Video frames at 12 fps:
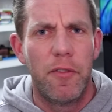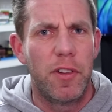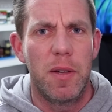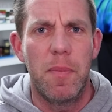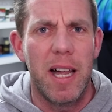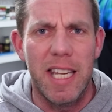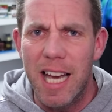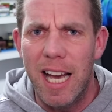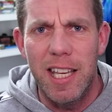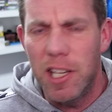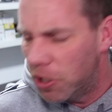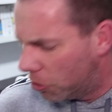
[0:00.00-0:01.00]
the money,
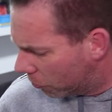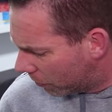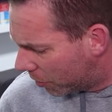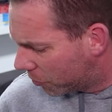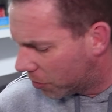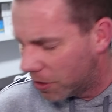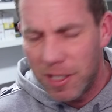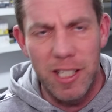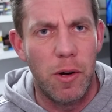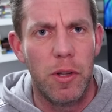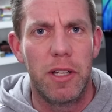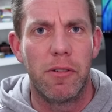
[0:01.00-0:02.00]

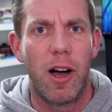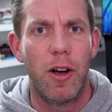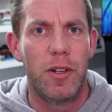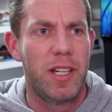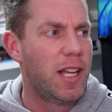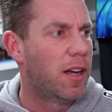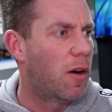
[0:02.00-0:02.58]
€80 on their own